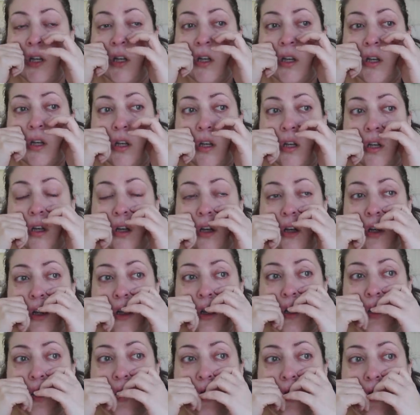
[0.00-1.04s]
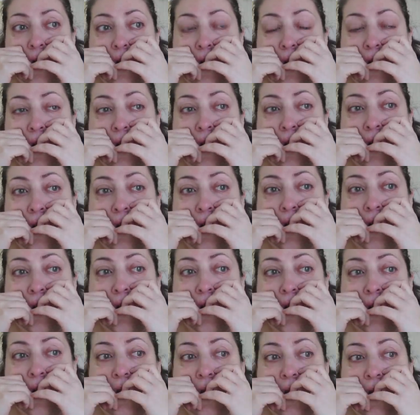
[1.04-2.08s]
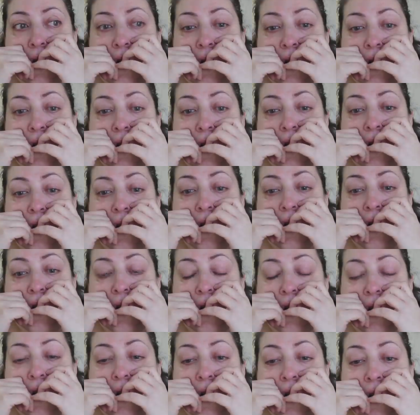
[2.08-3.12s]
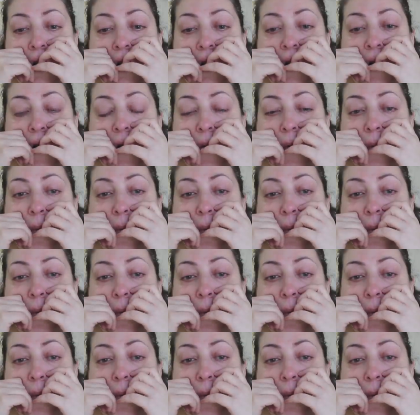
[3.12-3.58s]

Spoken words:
Nobody speaks.